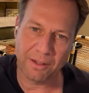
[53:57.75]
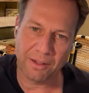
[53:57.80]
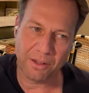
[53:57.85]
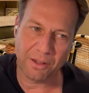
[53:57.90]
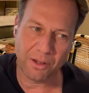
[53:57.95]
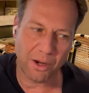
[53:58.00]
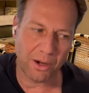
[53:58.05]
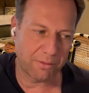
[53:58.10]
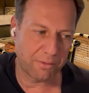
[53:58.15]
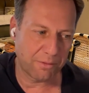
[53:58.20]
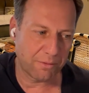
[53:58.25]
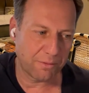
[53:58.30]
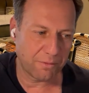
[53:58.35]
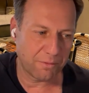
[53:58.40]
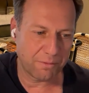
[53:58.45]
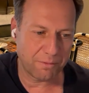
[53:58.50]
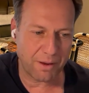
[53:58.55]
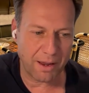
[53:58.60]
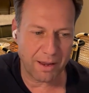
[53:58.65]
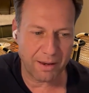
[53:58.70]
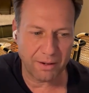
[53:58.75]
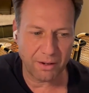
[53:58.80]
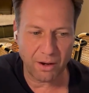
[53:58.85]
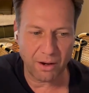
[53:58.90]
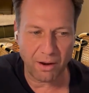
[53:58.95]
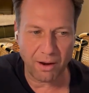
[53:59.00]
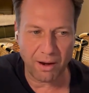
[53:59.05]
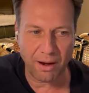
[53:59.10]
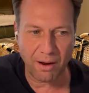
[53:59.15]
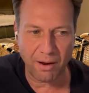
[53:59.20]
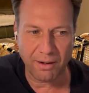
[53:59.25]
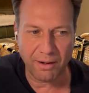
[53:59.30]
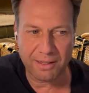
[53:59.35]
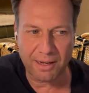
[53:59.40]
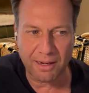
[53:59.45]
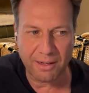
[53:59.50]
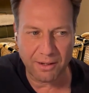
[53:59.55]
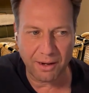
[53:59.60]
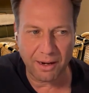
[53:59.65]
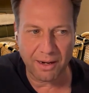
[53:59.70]
kind of and
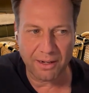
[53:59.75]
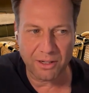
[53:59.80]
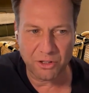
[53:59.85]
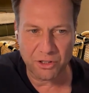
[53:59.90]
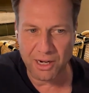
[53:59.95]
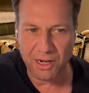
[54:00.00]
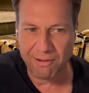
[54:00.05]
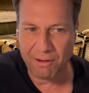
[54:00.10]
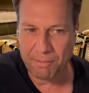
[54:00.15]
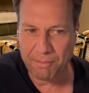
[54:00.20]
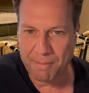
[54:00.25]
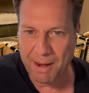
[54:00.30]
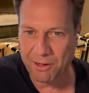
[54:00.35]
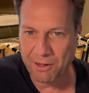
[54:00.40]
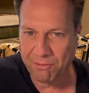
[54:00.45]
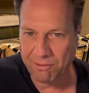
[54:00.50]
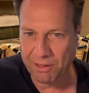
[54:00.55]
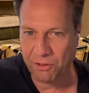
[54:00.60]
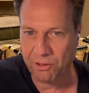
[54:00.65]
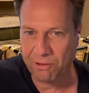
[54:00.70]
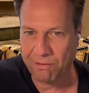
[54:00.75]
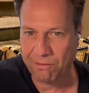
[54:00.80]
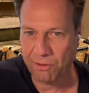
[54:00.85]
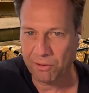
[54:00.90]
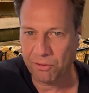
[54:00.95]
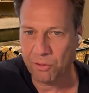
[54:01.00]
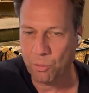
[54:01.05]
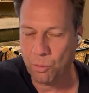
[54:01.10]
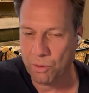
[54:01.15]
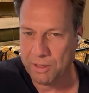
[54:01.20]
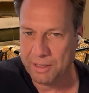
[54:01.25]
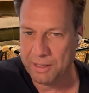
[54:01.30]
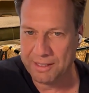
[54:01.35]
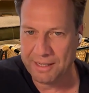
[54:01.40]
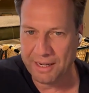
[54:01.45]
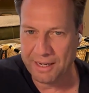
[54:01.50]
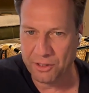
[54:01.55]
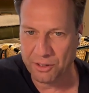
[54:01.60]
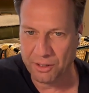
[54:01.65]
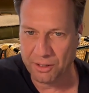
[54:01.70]
identity and sharing metrics across the
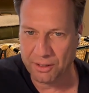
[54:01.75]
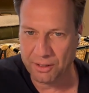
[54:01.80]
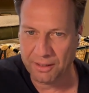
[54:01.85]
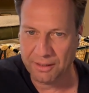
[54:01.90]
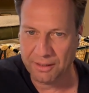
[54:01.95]
organization,